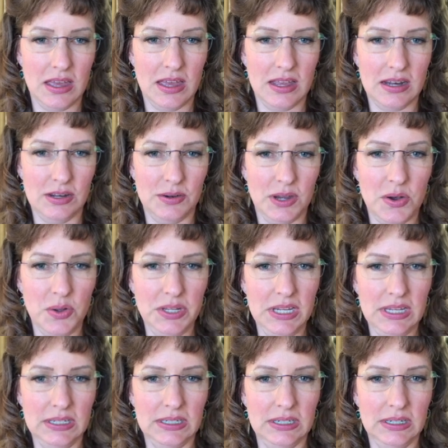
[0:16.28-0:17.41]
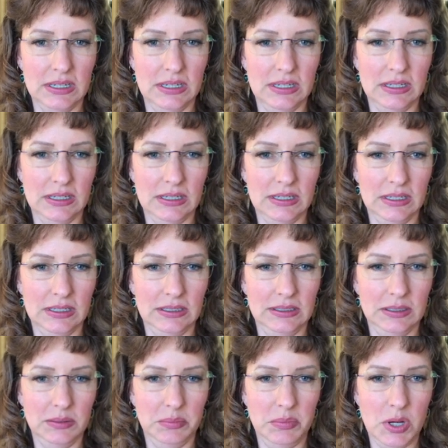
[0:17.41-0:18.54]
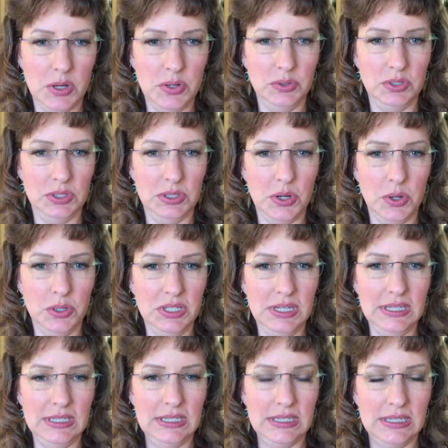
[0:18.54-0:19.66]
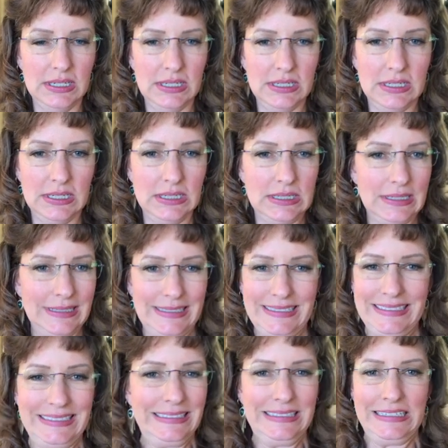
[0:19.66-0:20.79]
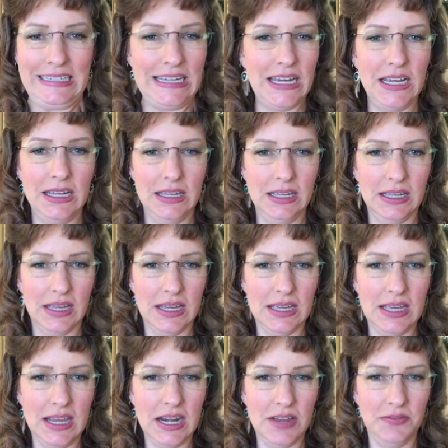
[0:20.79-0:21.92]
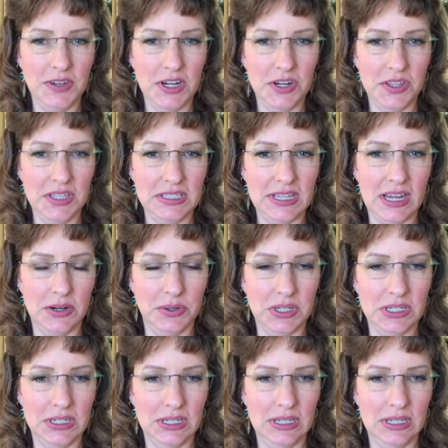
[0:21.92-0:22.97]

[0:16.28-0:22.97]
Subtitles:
And do I hold it? Post, hold it. Gah! I cannot figure this out.